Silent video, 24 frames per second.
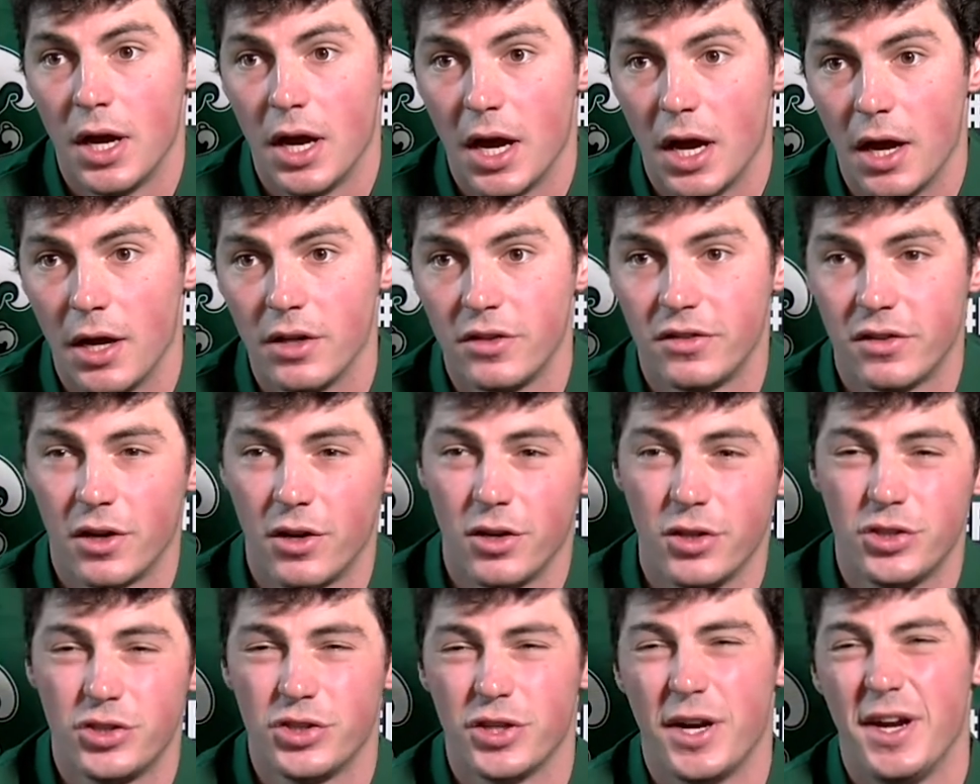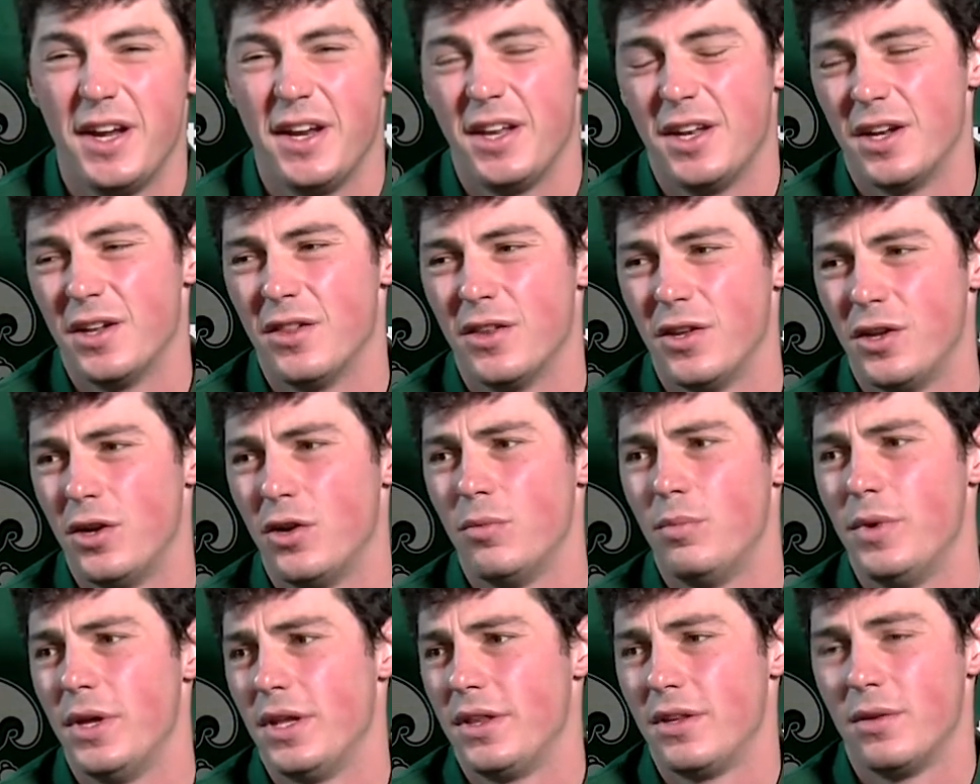I started training a little
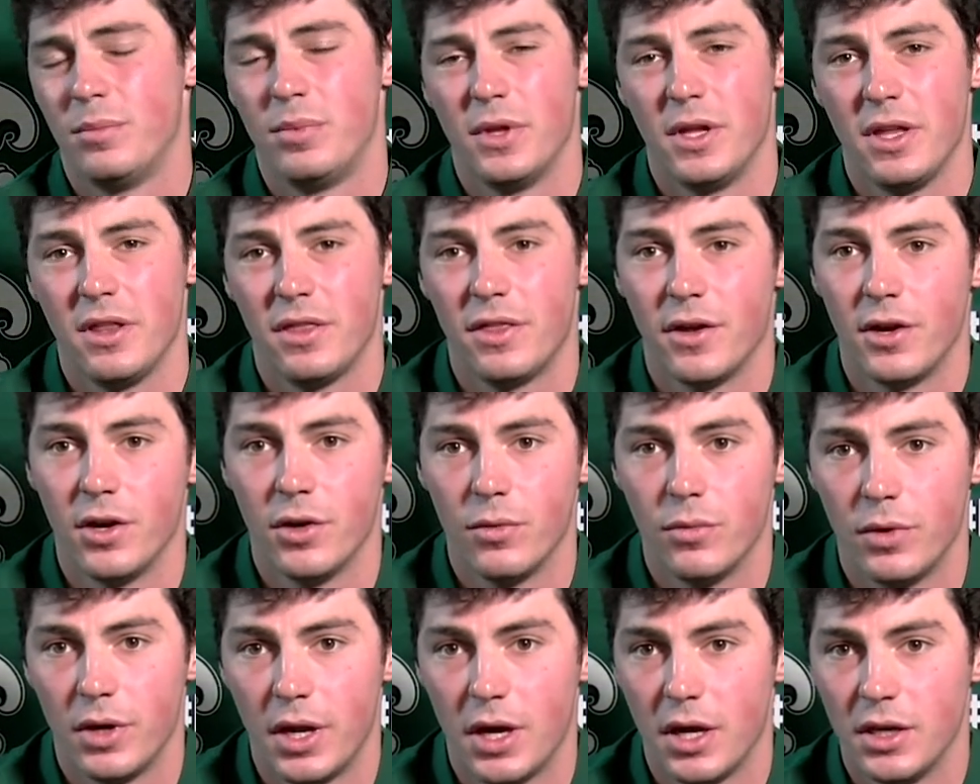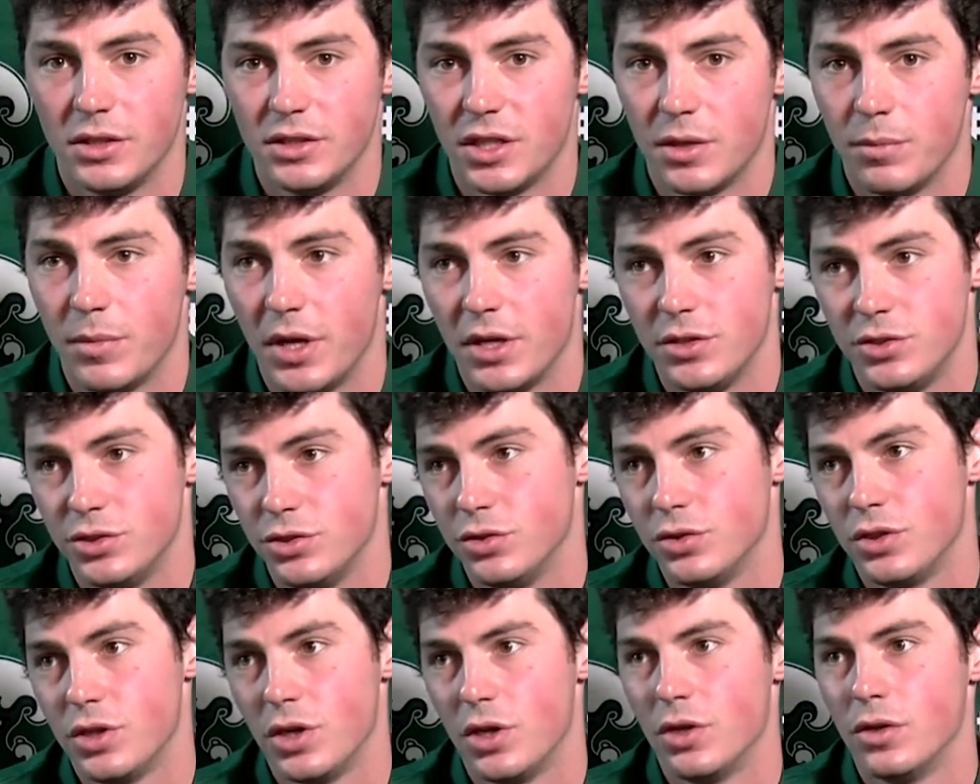bit to play third when I was at my
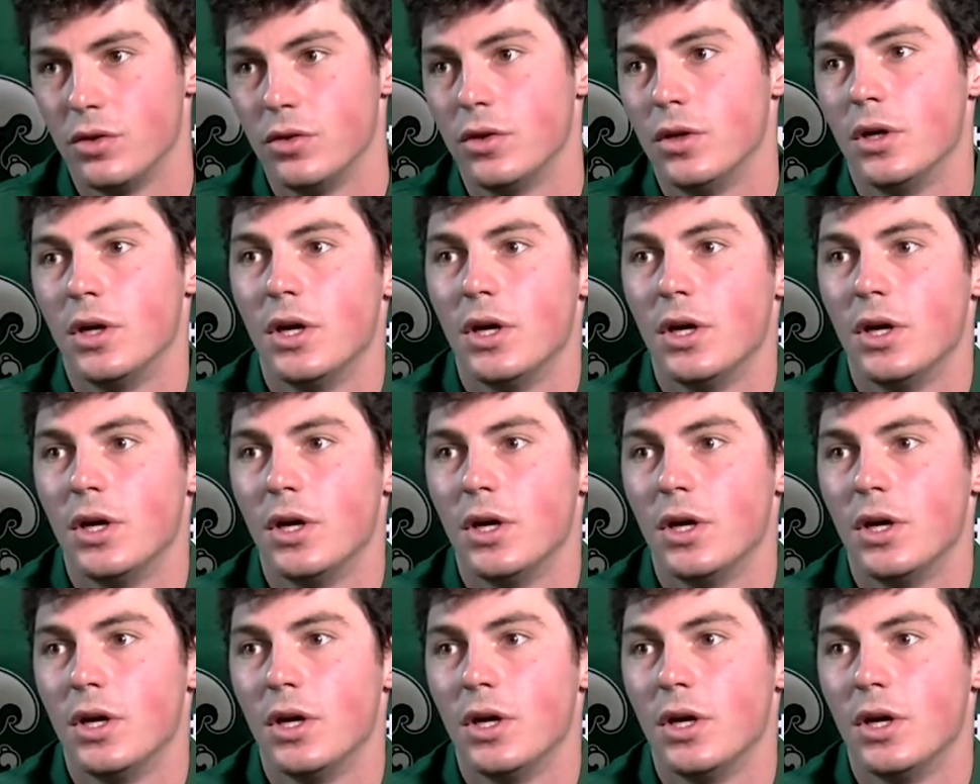JUCO,